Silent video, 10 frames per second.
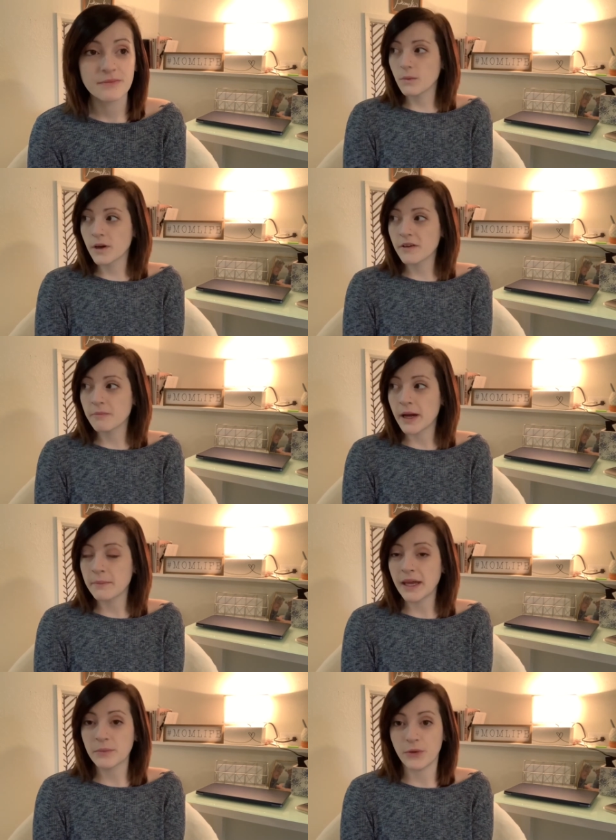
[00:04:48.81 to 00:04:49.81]
One of my
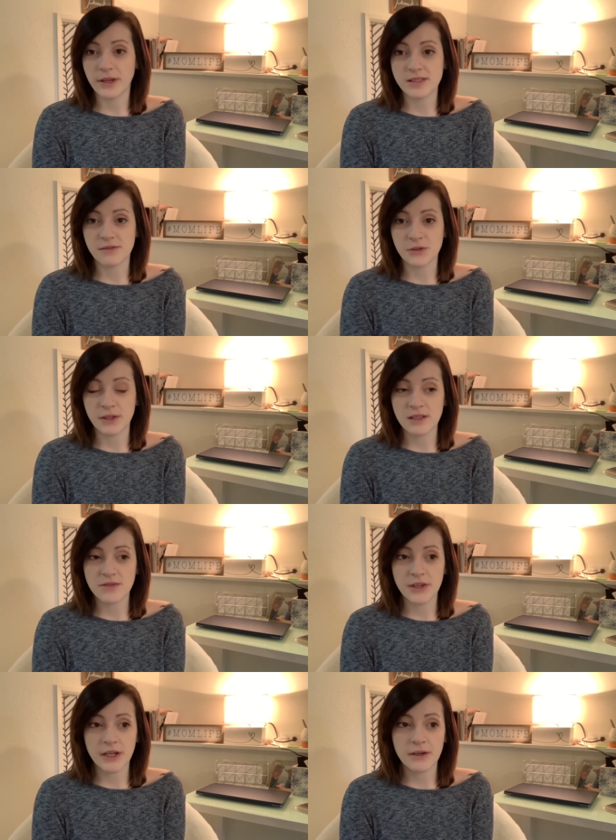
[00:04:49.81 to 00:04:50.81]
main points of doing this
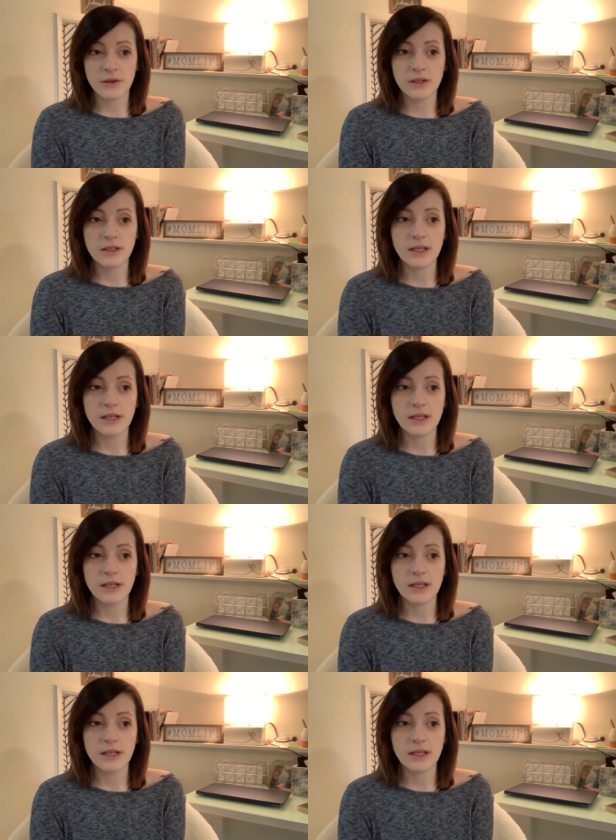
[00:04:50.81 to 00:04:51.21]
video